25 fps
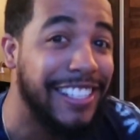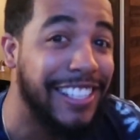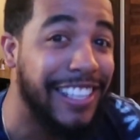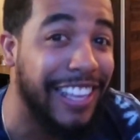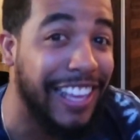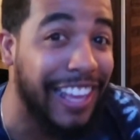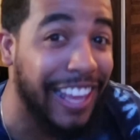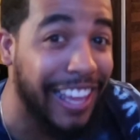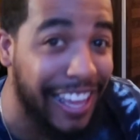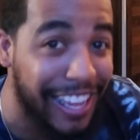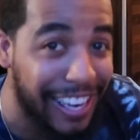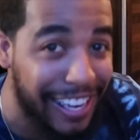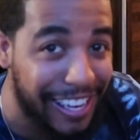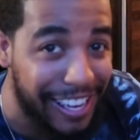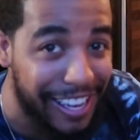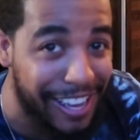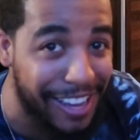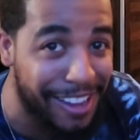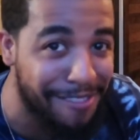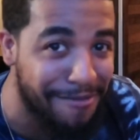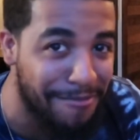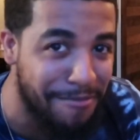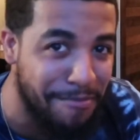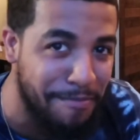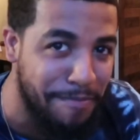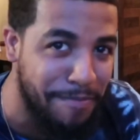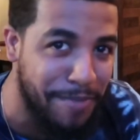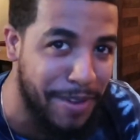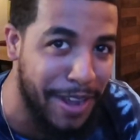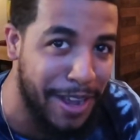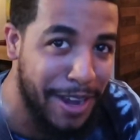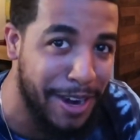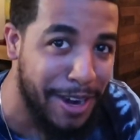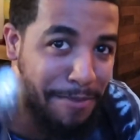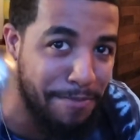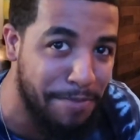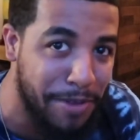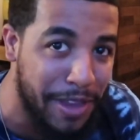Skillet
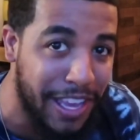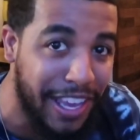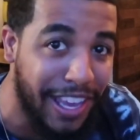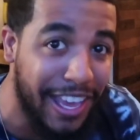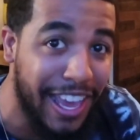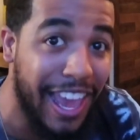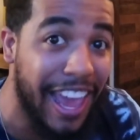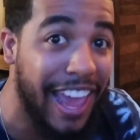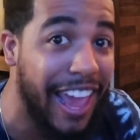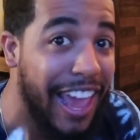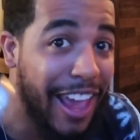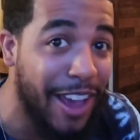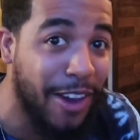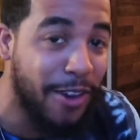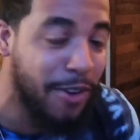butter pecan